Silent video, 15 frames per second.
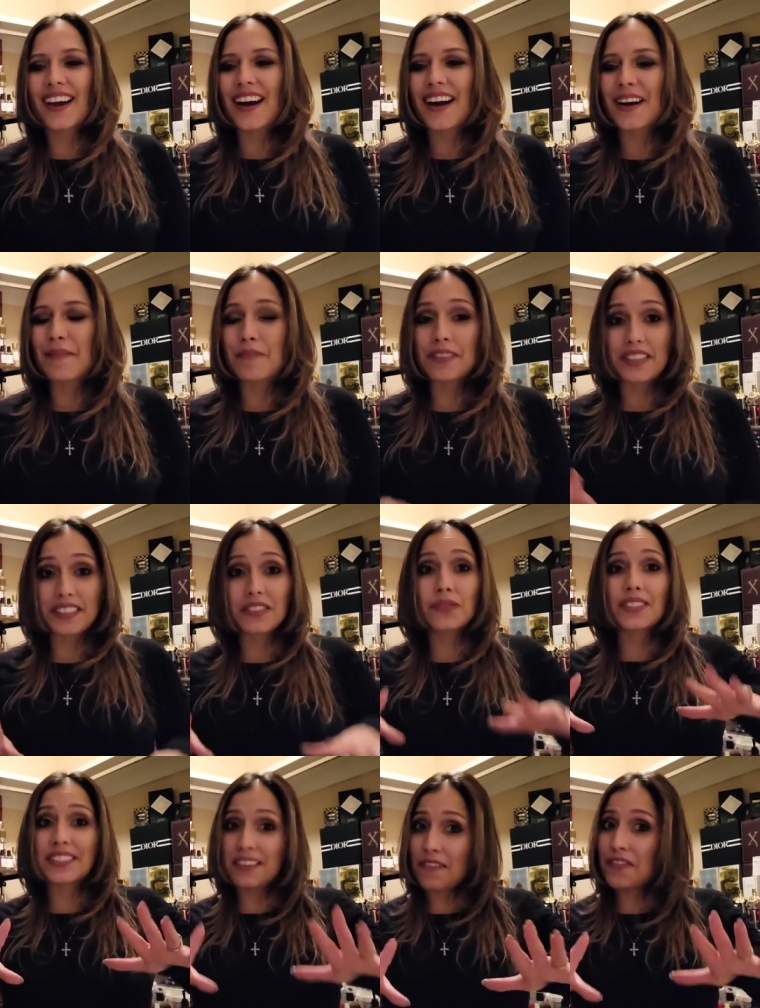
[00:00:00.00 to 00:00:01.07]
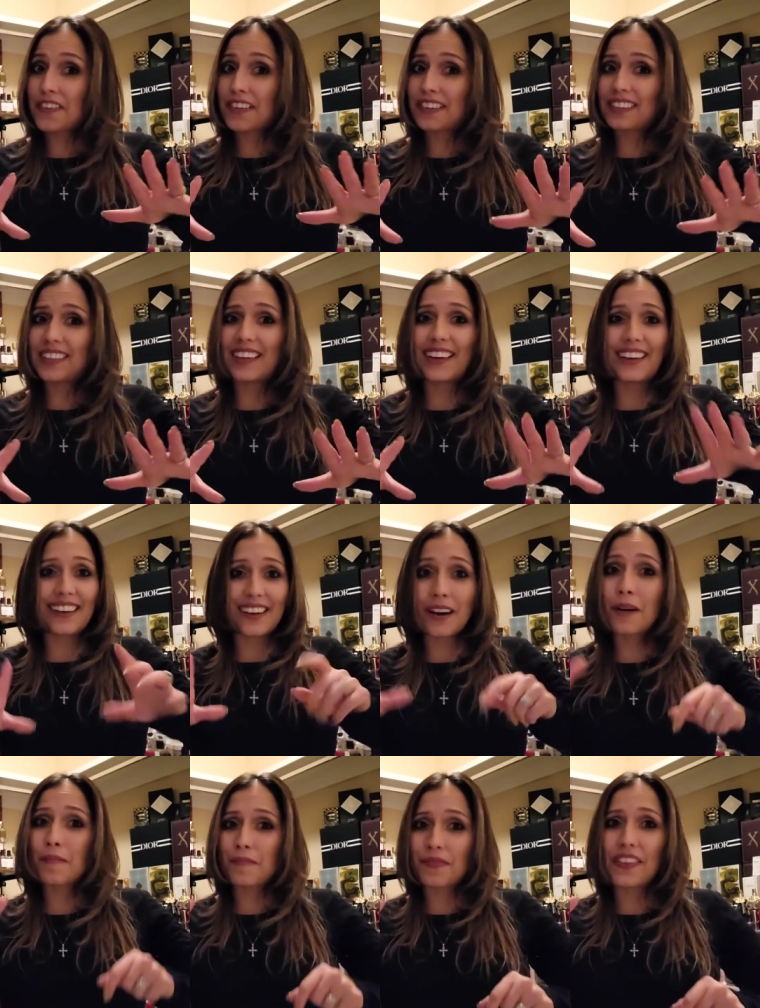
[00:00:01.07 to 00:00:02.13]
uh, but this was definitely
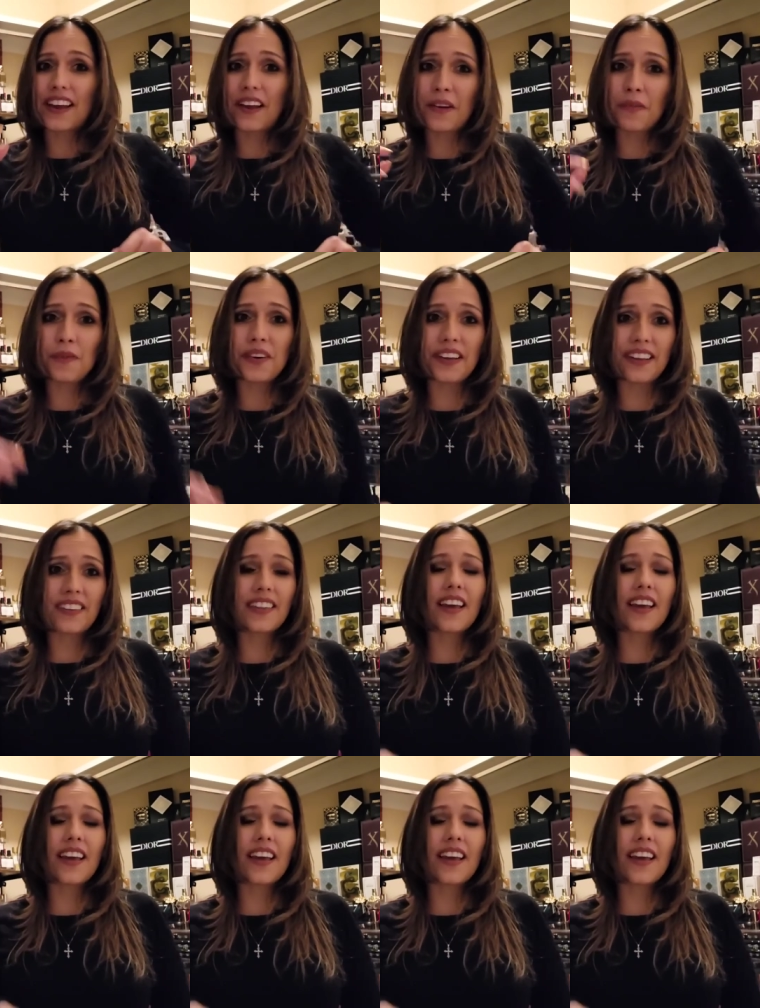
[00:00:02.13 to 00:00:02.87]
up there with,